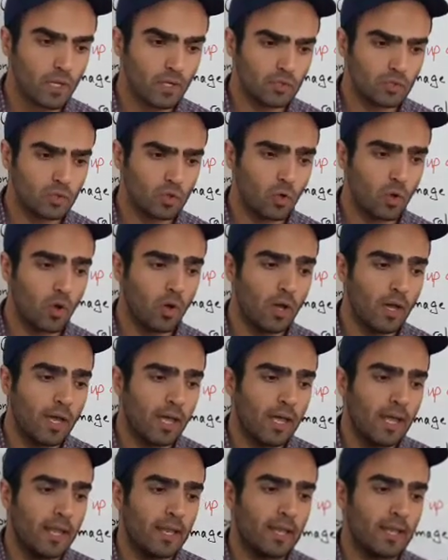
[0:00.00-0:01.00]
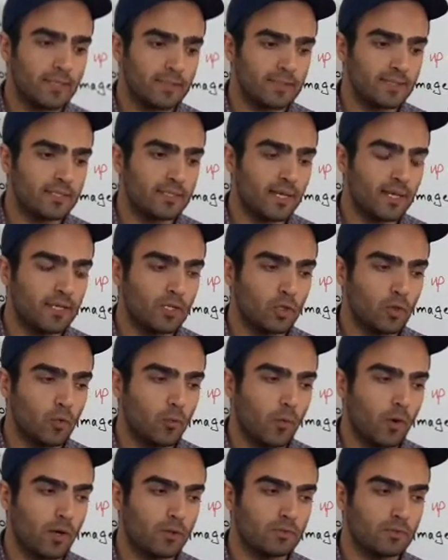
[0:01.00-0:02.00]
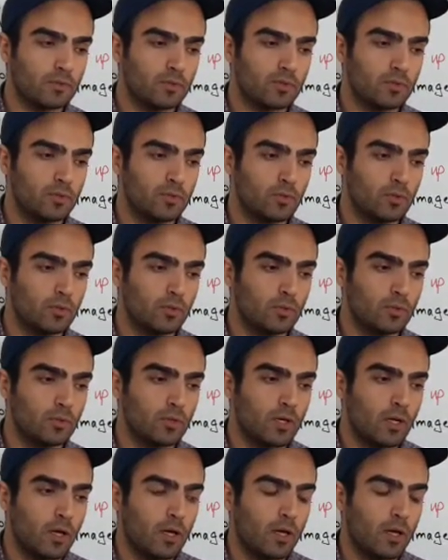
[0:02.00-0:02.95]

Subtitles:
So let's say you want to